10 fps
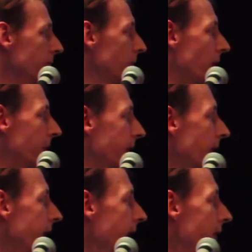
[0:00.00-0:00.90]
something
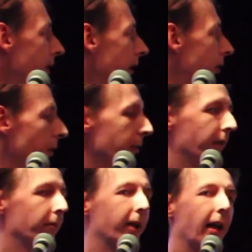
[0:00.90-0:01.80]
like this in terms
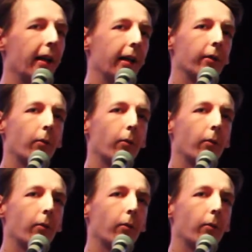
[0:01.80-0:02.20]
of mechanics: